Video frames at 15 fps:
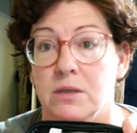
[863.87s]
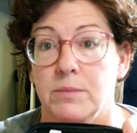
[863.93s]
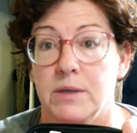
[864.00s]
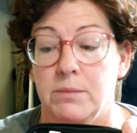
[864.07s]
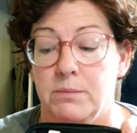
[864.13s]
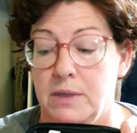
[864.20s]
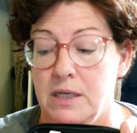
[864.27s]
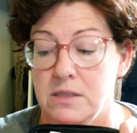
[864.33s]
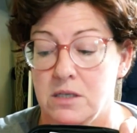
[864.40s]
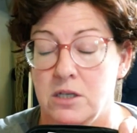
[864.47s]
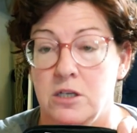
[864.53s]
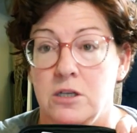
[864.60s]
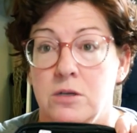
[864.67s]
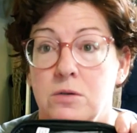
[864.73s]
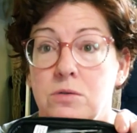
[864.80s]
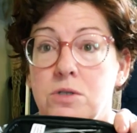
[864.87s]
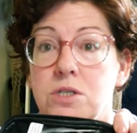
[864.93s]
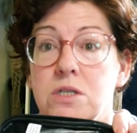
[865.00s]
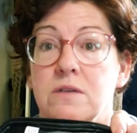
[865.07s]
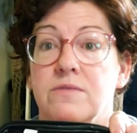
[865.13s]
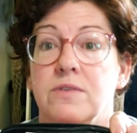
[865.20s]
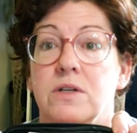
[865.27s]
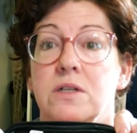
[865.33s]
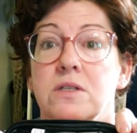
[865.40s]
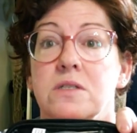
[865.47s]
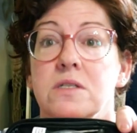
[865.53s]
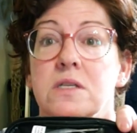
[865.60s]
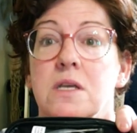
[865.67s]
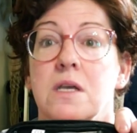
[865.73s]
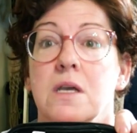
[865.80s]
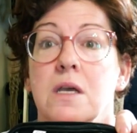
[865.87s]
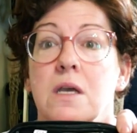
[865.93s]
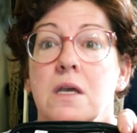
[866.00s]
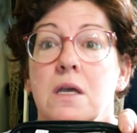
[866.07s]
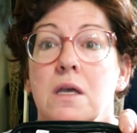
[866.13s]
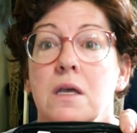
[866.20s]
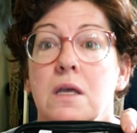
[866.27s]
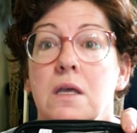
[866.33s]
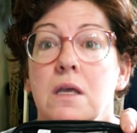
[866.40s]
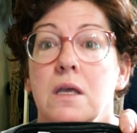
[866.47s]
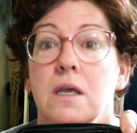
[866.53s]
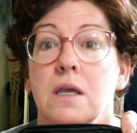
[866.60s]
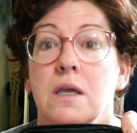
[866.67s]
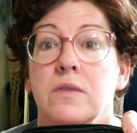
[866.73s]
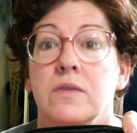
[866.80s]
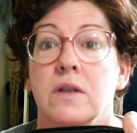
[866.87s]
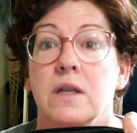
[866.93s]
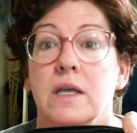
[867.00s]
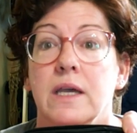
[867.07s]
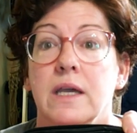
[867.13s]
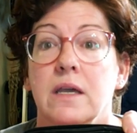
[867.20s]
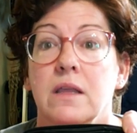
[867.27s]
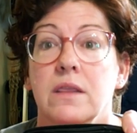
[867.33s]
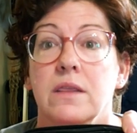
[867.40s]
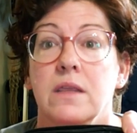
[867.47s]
but it makes a huge difference in the length.